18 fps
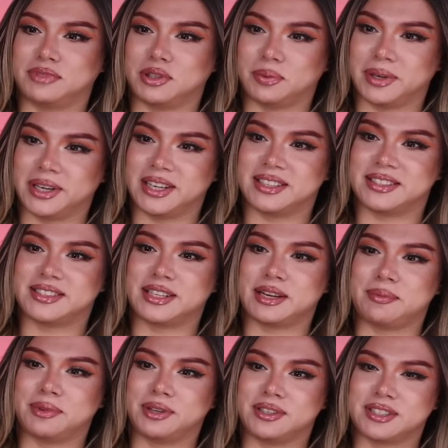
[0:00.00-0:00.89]
oh Marina
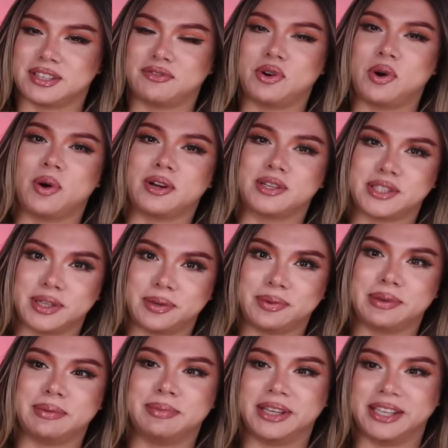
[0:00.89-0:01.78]
Summers, of Marina course
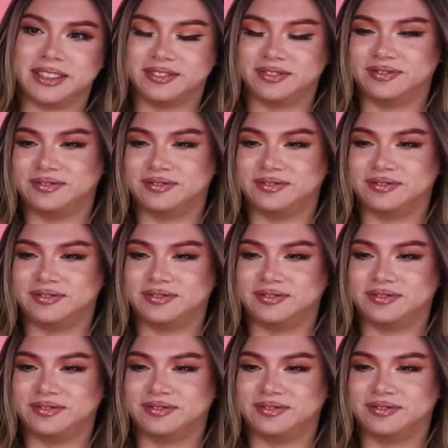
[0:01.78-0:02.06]
Summers. they will be.